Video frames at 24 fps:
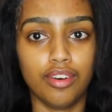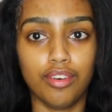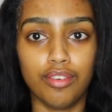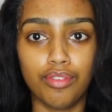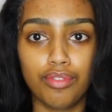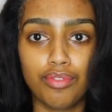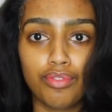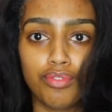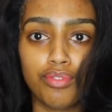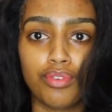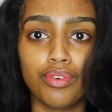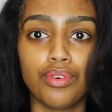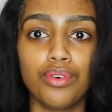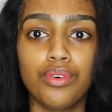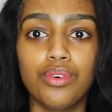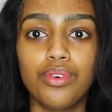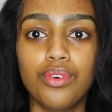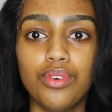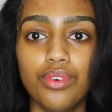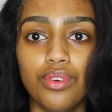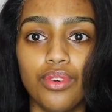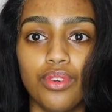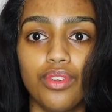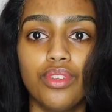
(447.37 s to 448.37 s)

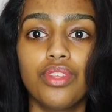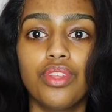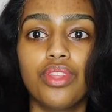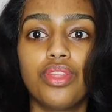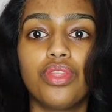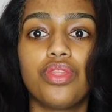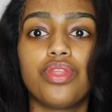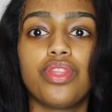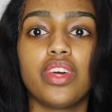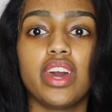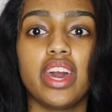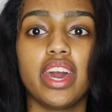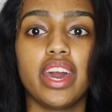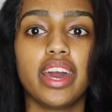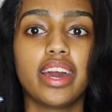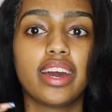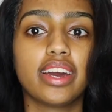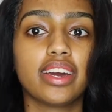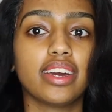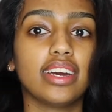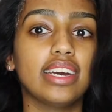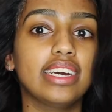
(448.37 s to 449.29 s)
full, thick,